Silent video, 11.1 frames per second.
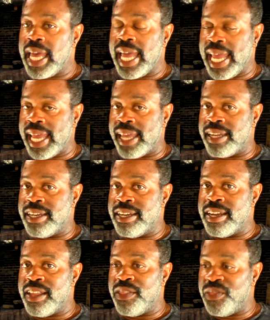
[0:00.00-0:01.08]

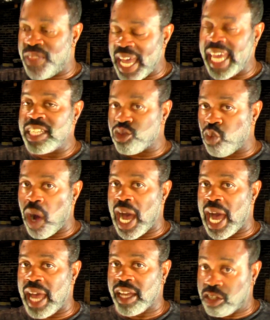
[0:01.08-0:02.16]
And that is
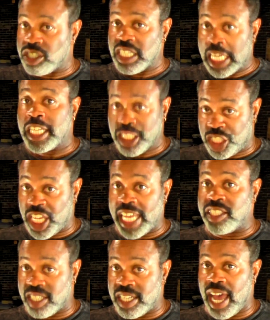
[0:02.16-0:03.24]
why, because it
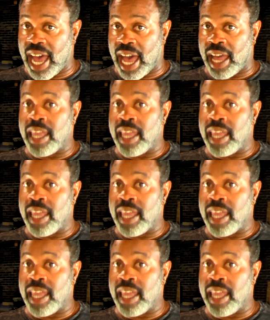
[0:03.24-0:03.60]
contains a dye.